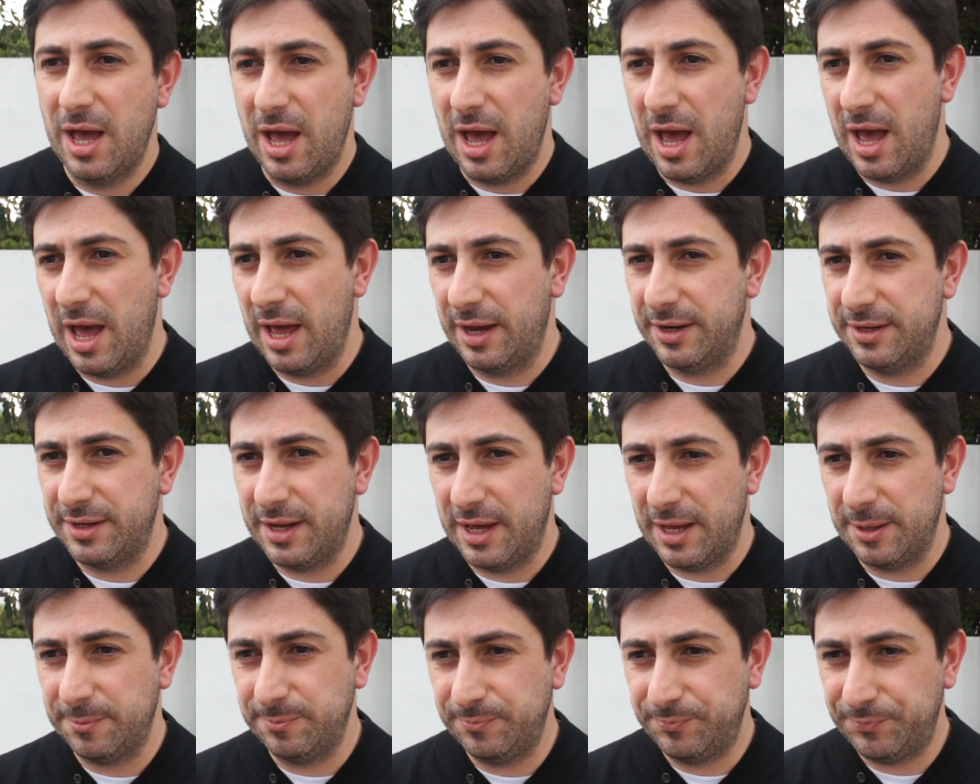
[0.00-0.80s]
And
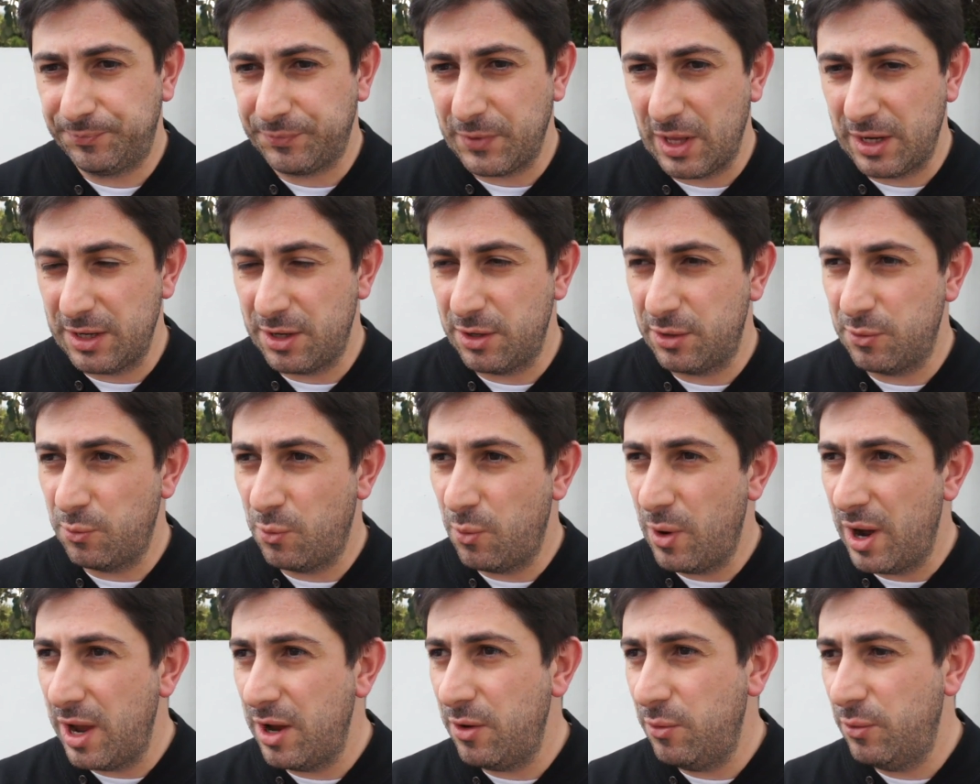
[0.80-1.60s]
the
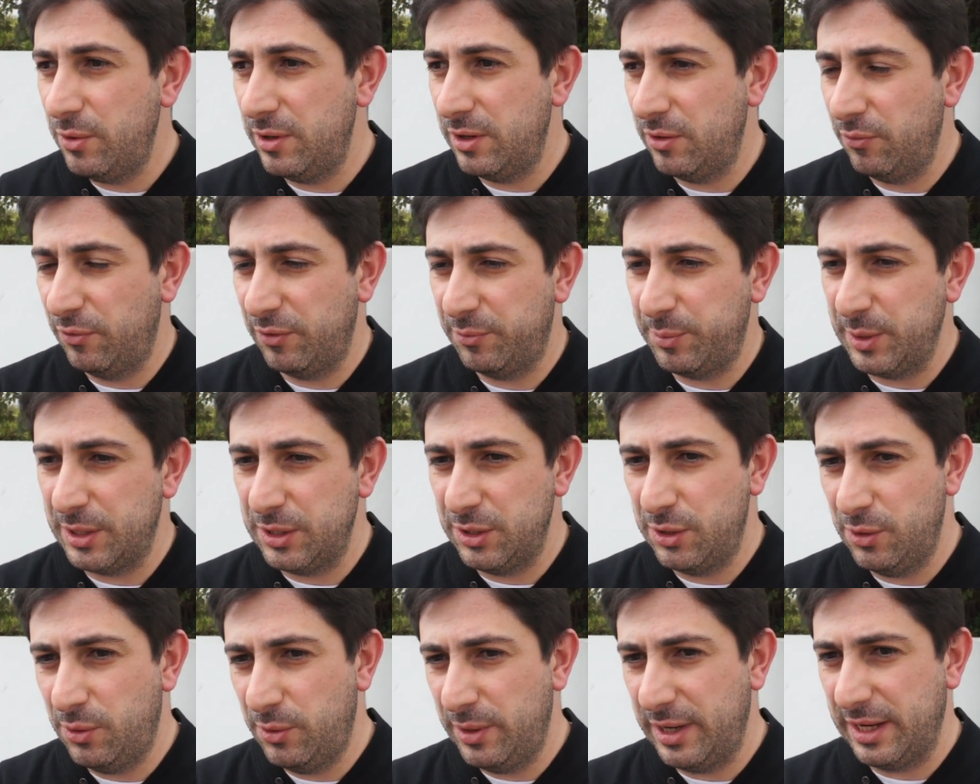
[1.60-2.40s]
way we've
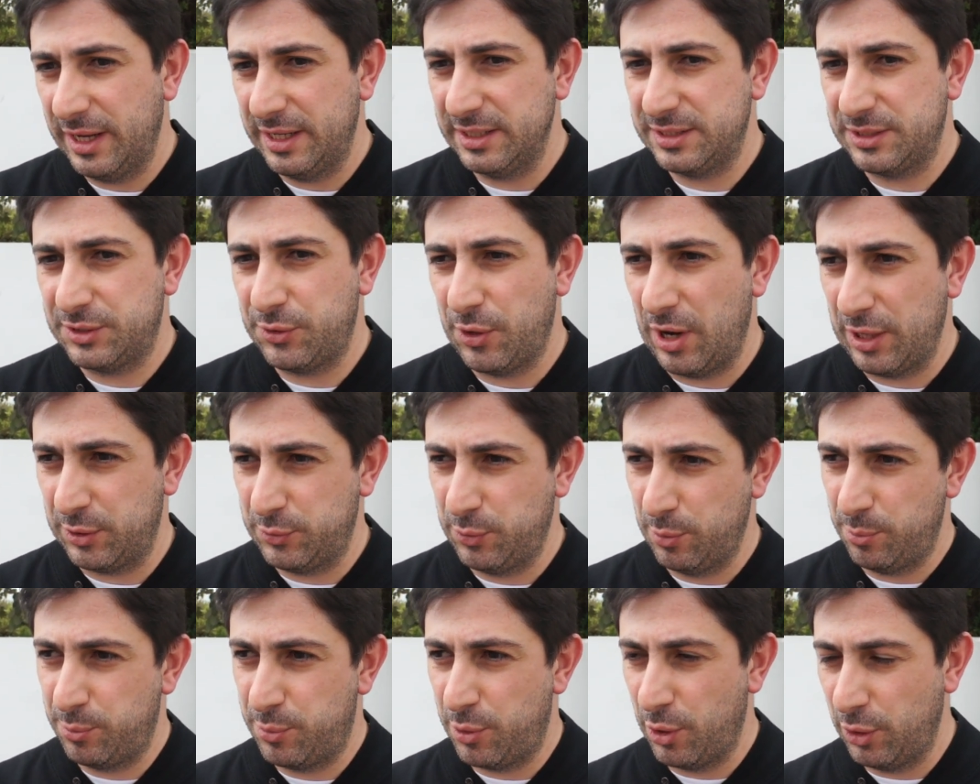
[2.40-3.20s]
been doing is try
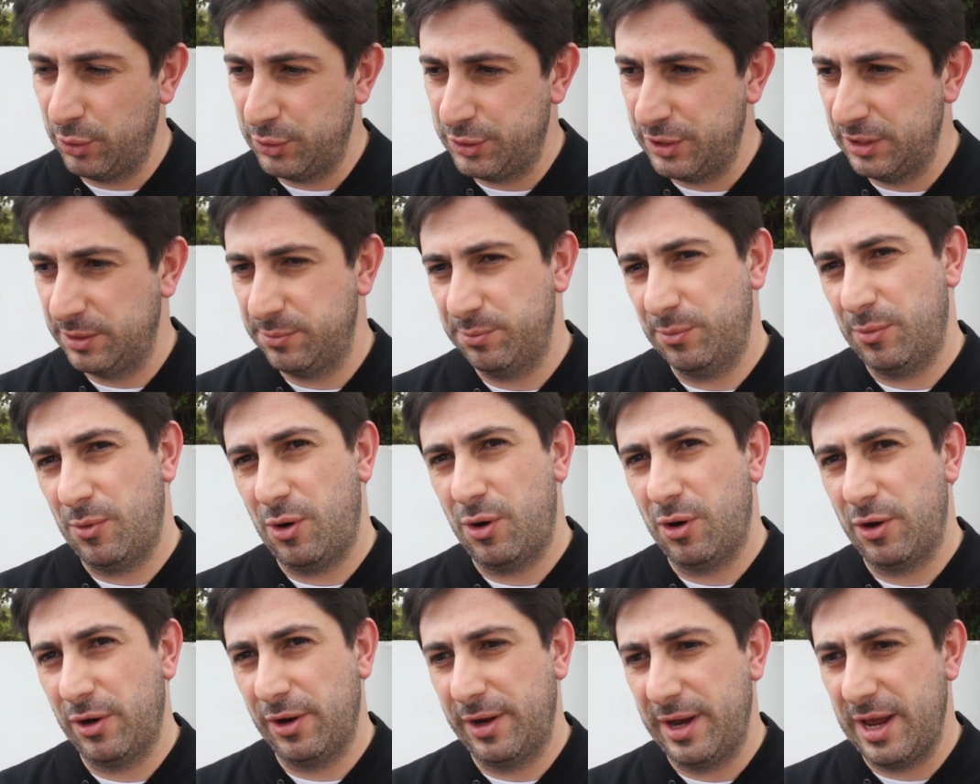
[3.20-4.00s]
to approach it
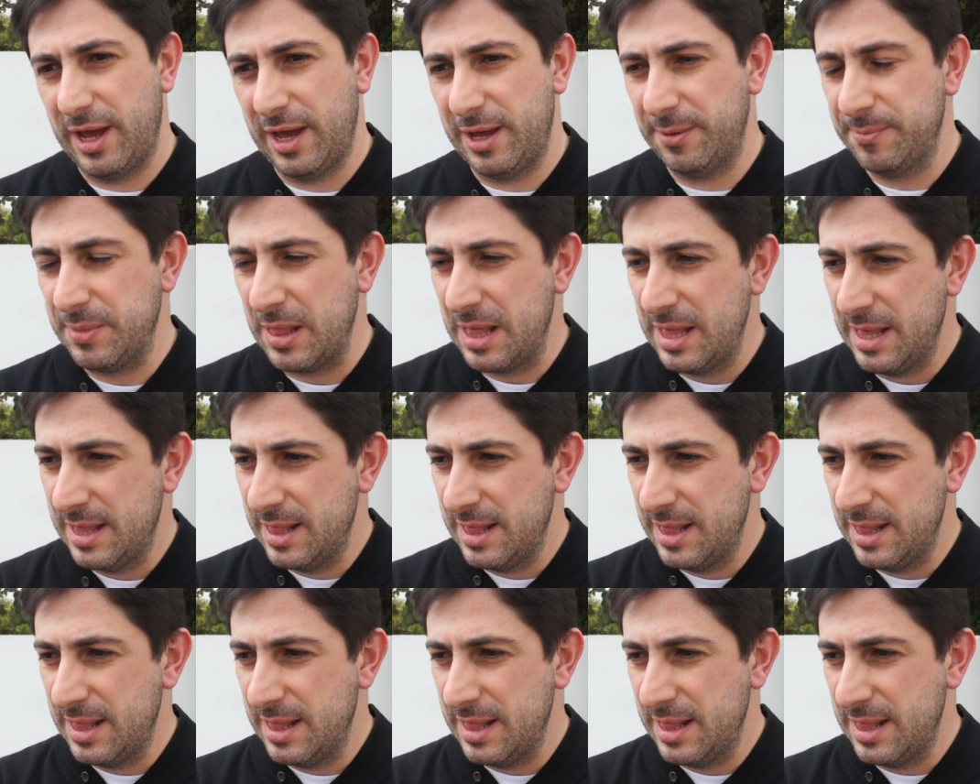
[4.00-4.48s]
more on a